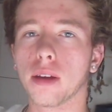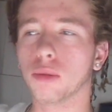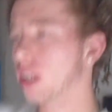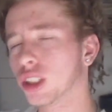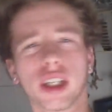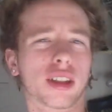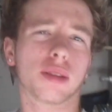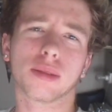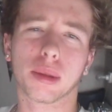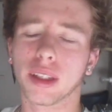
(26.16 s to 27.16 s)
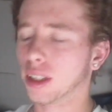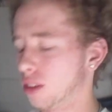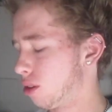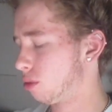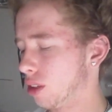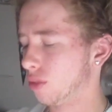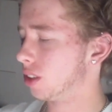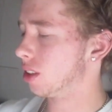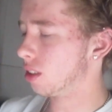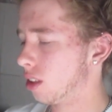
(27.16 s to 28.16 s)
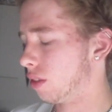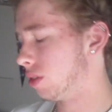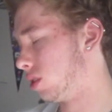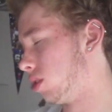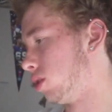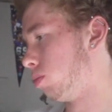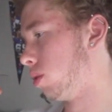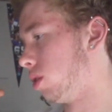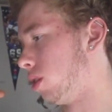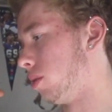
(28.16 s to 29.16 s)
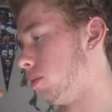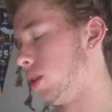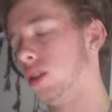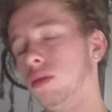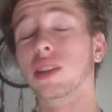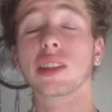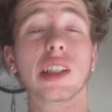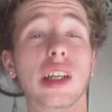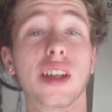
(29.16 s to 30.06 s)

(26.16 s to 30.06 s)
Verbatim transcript: we got checked out by like three different DNR officers, but um, anyways,